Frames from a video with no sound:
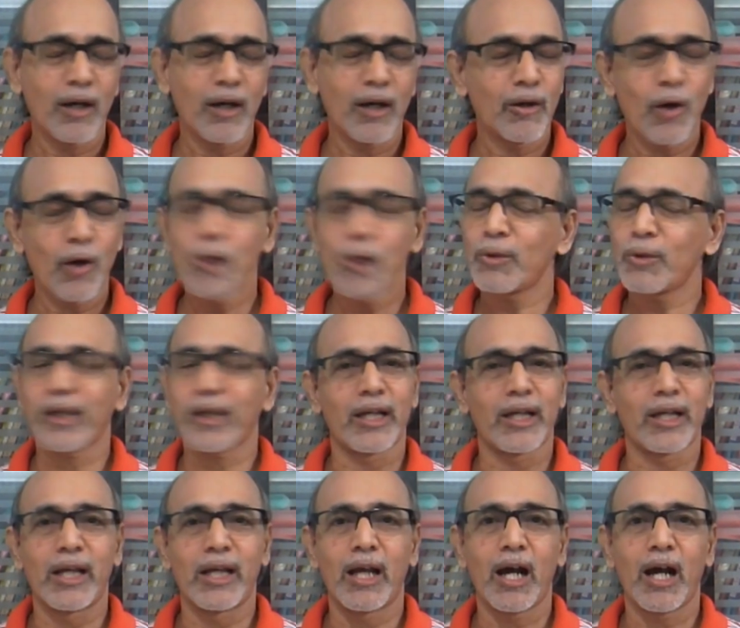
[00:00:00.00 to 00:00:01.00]

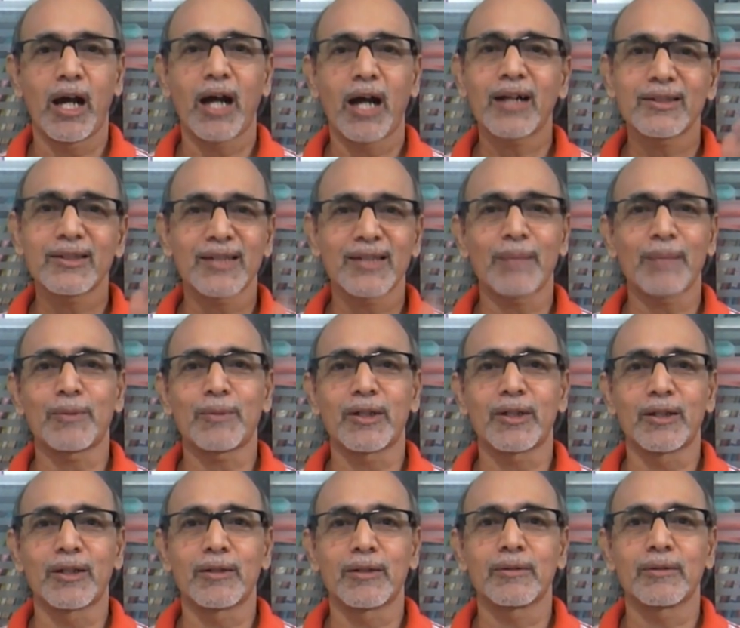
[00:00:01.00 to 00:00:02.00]
Okay, accept
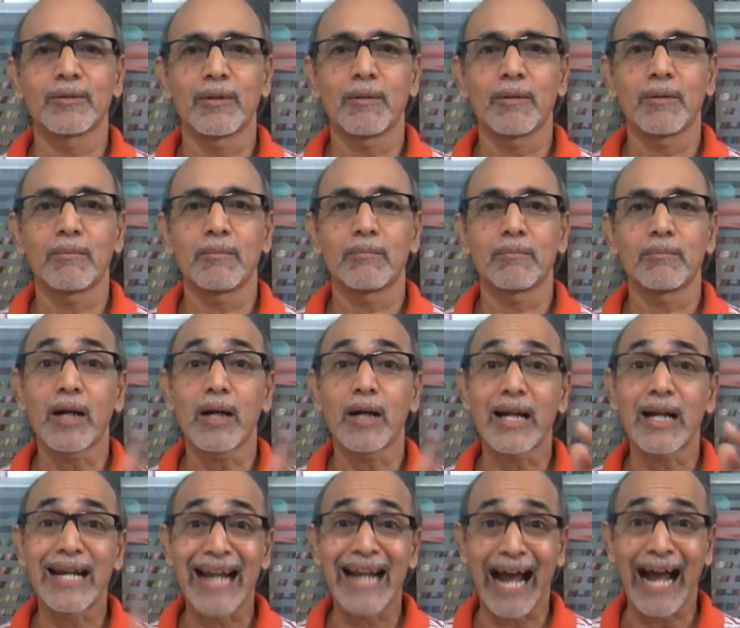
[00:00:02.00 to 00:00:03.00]
it. But
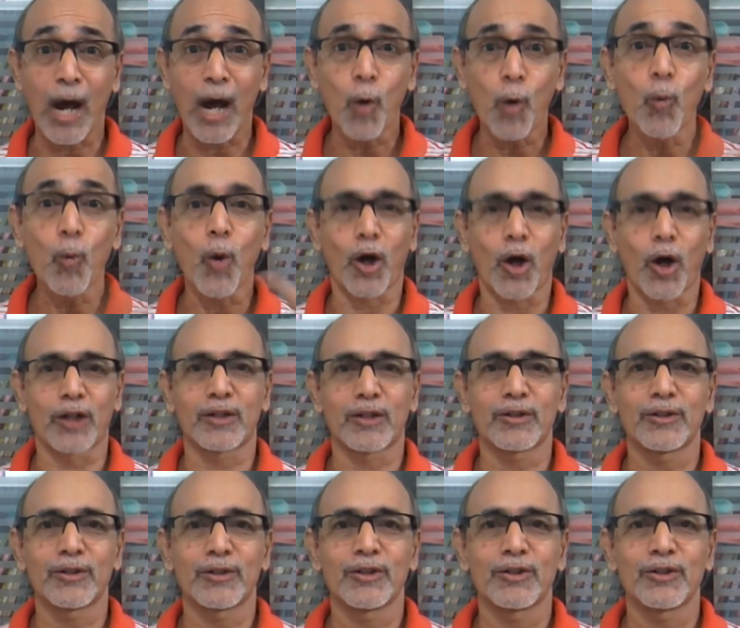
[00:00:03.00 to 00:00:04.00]
now what?
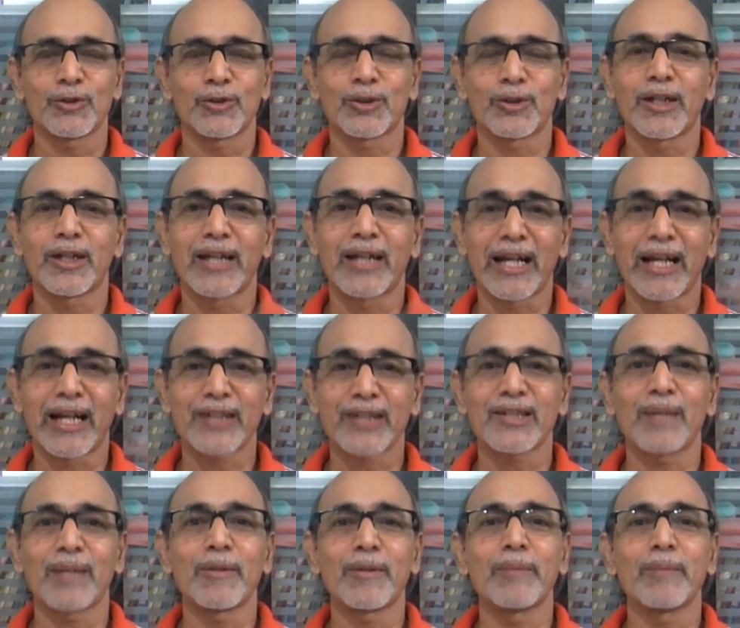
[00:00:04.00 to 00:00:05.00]
So that next
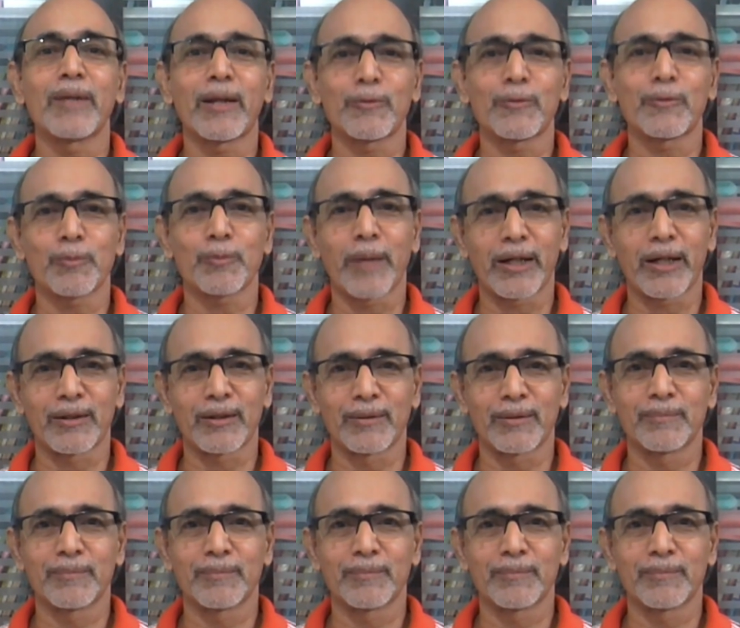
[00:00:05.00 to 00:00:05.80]
time it becomes better.